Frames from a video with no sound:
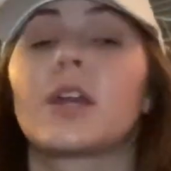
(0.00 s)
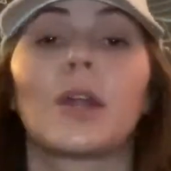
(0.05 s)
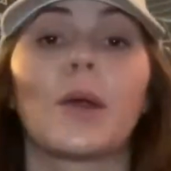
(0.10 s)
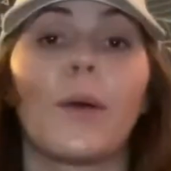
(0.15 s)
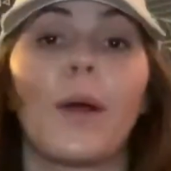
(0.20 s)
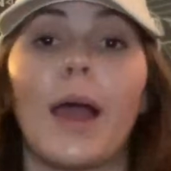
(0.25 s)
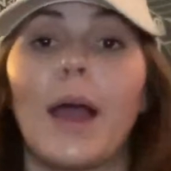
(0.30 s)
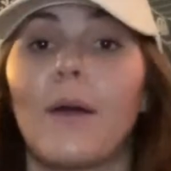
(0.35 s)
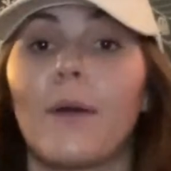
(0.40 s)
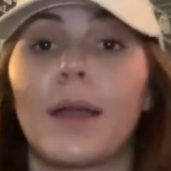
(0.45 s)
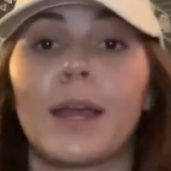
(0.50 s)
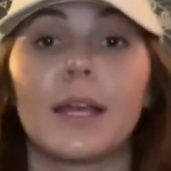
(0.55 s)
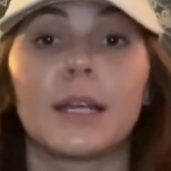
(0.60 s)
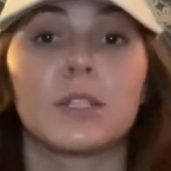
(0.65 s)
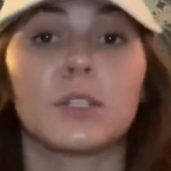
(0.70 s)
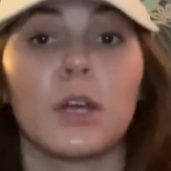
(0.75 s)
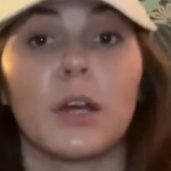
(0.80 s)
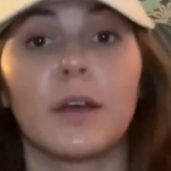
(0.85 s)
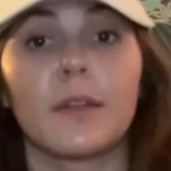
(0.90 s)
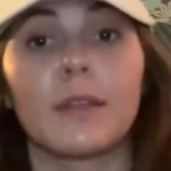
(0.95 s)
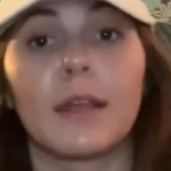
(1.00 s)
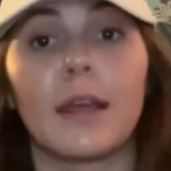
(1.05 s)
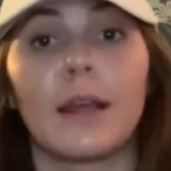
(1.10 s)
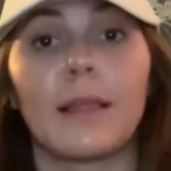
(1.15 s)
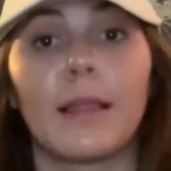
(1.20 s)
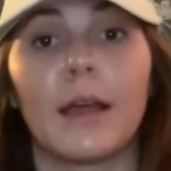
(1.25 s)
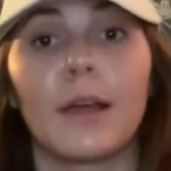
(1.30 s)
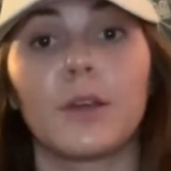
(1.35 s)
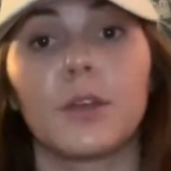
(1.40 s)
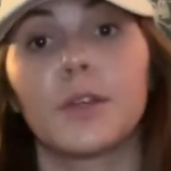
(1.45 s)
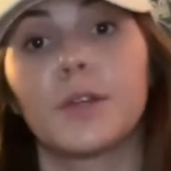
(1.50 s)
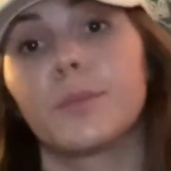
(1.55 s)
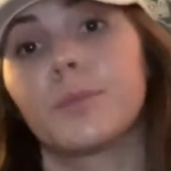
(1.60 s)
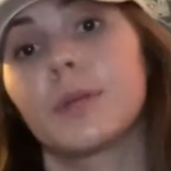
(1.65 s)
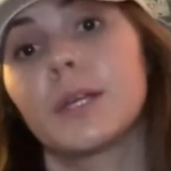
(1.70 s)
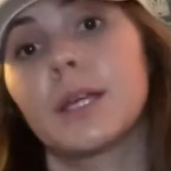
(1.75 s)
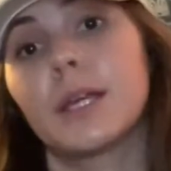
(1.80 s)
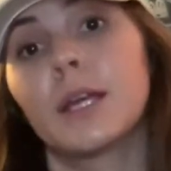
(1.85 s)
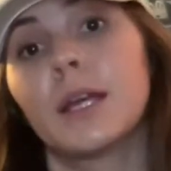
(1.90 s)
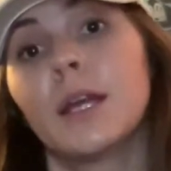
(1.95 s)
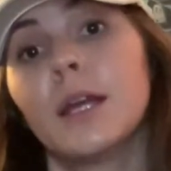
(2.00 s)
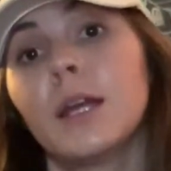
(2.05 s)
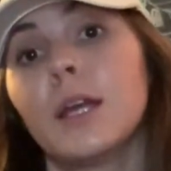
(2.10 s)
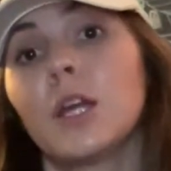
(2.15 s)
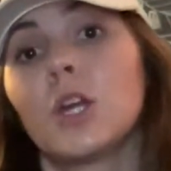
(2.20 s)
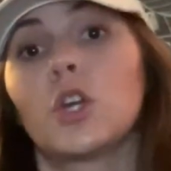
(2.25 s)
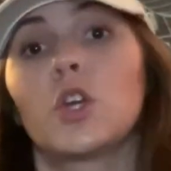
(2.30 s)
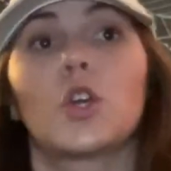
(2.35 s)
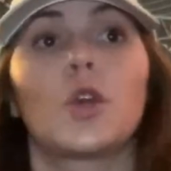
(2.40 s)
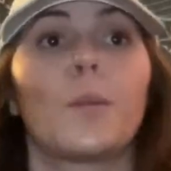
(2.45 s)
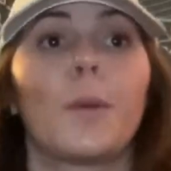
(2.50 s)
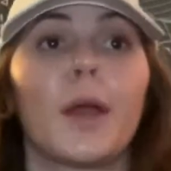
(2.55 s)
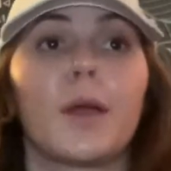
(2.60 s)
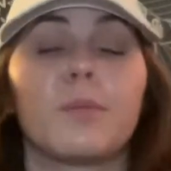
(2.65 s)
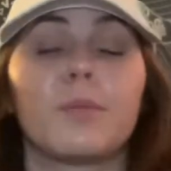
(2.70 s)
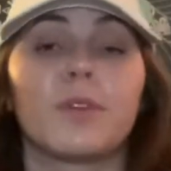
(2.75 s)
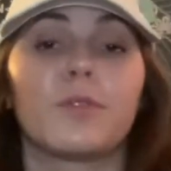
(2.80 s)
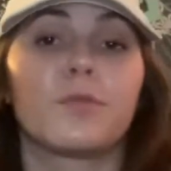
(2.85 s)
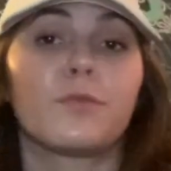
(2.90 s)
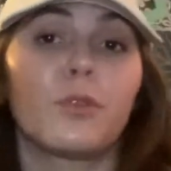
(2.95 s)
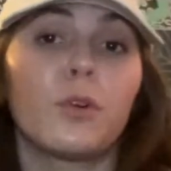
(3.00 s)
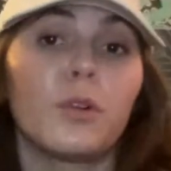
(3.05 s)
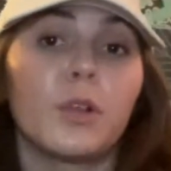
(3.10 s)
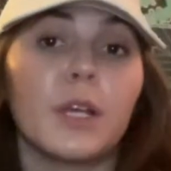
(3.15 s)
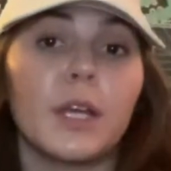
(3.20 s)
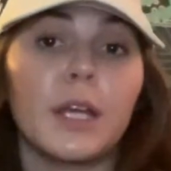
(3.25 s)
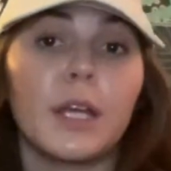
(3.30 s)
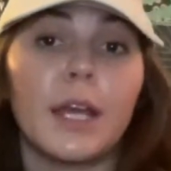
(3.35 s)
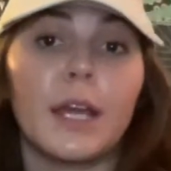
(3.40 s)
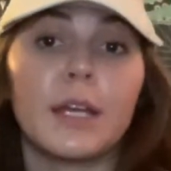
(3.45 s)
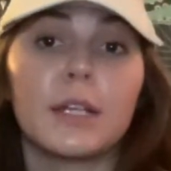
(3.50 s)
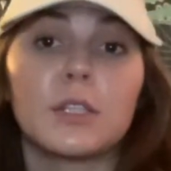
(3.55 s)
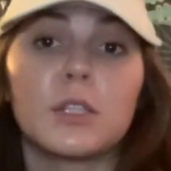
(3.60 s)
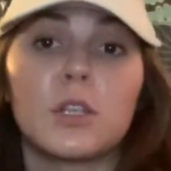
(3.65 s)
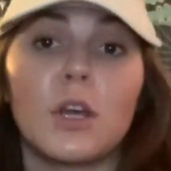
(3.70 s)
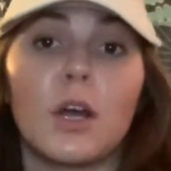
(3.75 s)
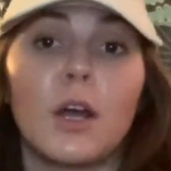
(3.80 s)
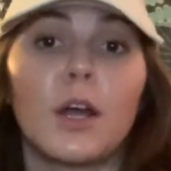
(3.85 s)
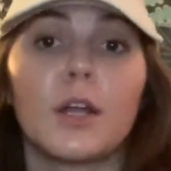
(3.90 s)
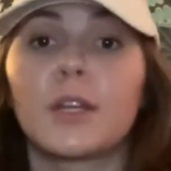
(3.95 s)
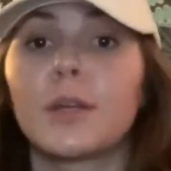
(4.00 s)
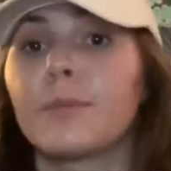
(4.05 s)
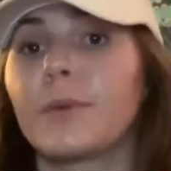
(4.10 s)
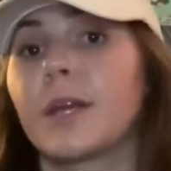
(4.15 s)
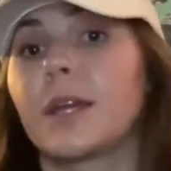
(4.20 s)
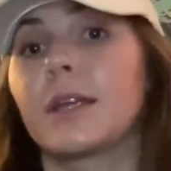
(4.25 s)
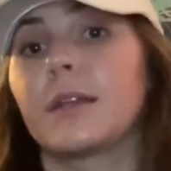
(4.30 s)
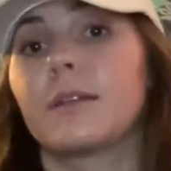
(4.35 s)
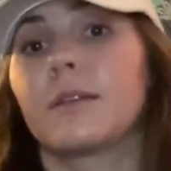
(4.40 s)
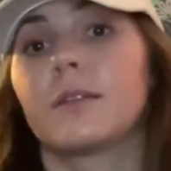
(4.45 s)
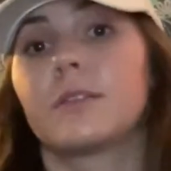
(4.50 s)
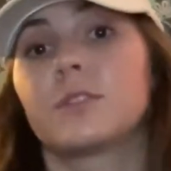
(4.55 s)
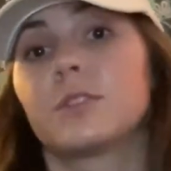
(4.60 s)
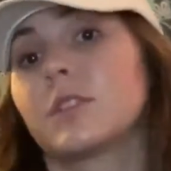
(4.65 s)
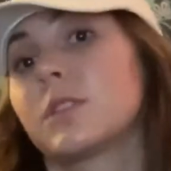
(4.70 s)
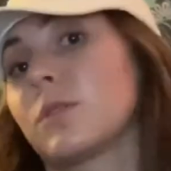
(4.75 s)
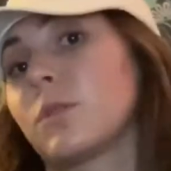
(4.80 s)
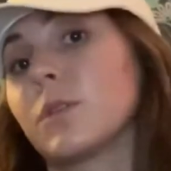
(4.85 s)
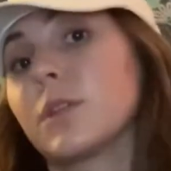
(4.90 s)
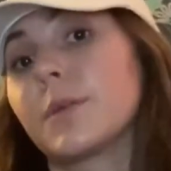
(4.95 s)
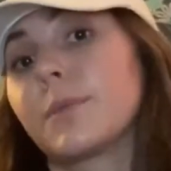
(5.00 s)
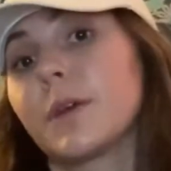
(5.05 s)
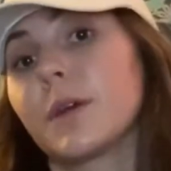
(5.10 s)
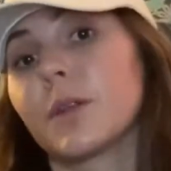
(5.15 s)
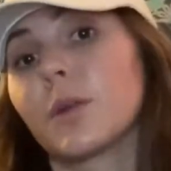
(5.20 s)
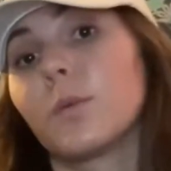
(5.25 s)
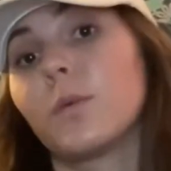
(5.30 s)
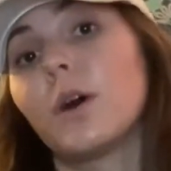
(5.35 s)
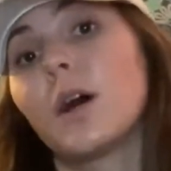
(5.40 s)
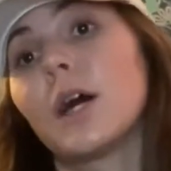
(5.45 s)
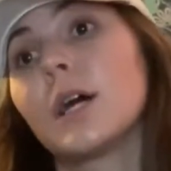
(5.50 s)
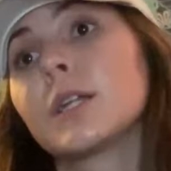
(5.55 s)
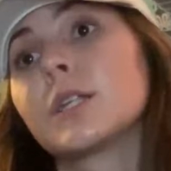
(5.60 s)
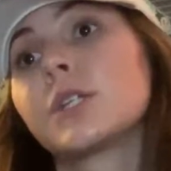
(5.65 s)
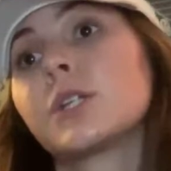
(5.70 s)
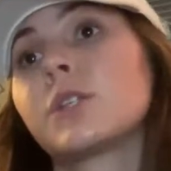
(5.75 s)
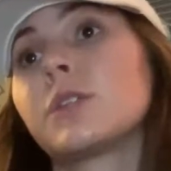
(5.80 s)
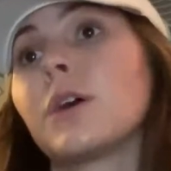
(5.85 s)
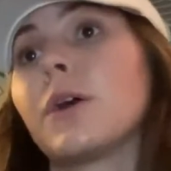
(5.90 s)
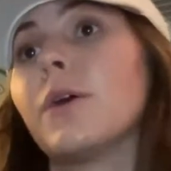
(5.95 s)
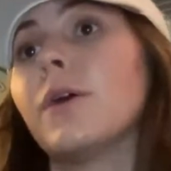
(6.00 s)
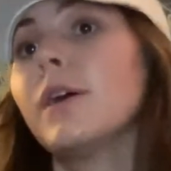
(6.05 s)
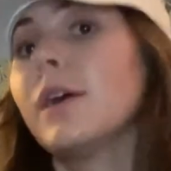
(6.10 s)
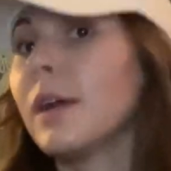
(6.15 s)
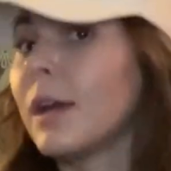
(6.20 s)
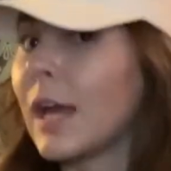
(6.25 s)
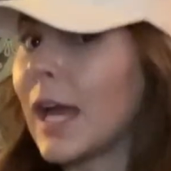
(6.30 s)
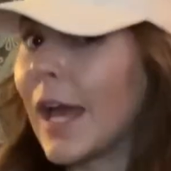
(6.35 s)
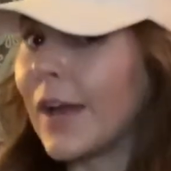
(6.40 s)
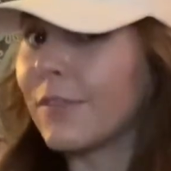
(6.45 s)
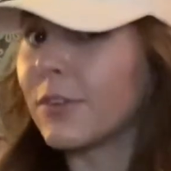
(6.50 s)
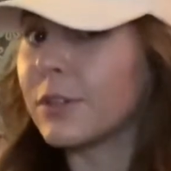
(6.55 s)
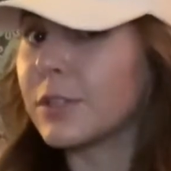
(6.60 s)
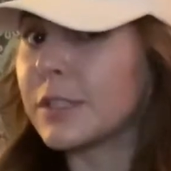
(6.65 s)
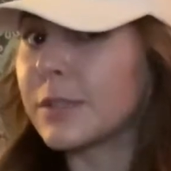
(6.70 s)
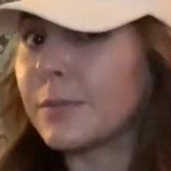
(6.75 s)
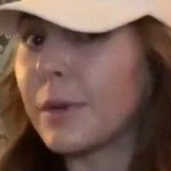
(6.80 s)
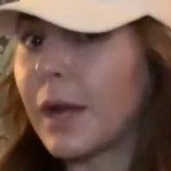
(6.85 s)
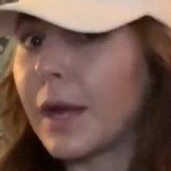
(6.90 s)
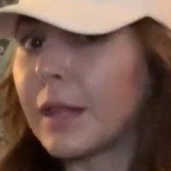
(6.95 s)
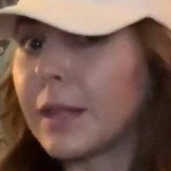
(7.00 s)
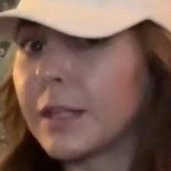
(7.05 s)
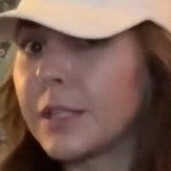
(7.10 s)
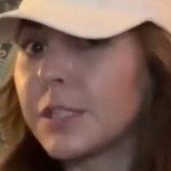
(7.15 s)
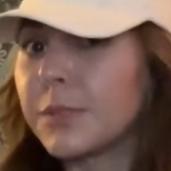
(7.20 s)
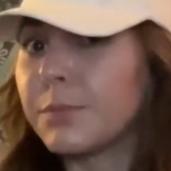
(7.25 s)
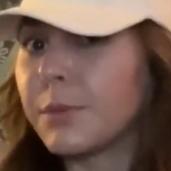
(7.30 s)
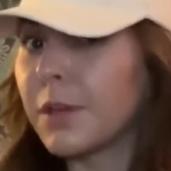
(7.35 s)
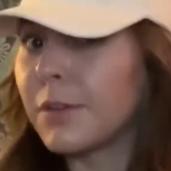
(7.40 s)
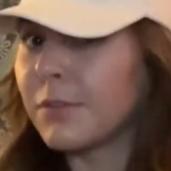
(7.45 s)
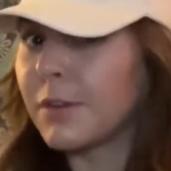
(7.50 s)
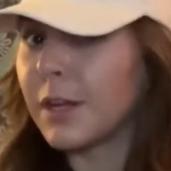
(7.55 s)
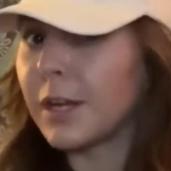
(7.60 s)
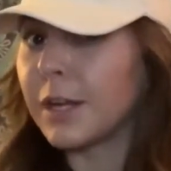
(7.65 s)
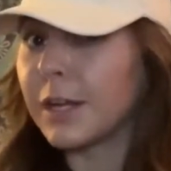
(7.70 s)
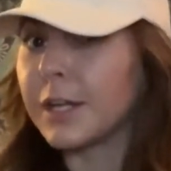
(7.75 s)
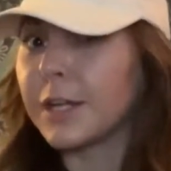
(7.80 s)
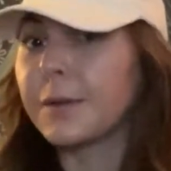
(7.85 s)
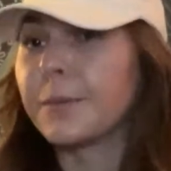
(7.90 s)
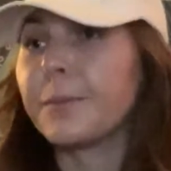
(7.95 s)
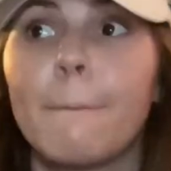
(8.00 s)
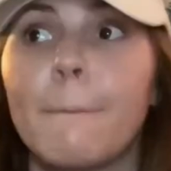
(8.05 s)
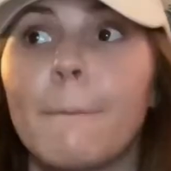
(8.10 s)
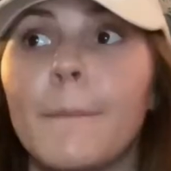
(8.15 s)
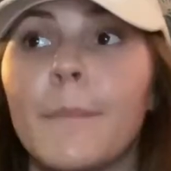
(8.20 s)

you know, how hands-on they allow you to be. You might be fully hands-on, you might just only be able to watch, so everyone's mileage may vary.